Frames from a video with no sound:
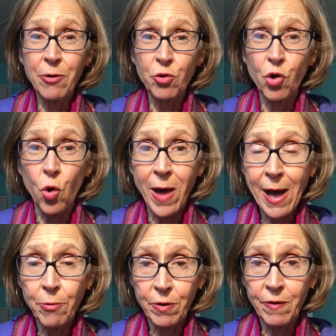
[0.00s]
how you go
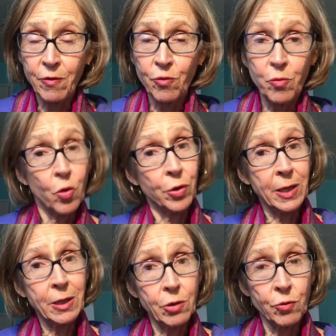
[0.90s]
out of the room or
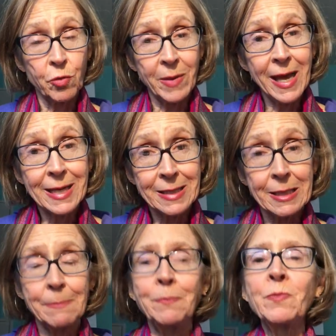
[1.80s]
in the room.
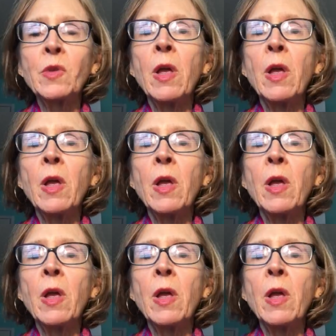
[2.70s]
Exit.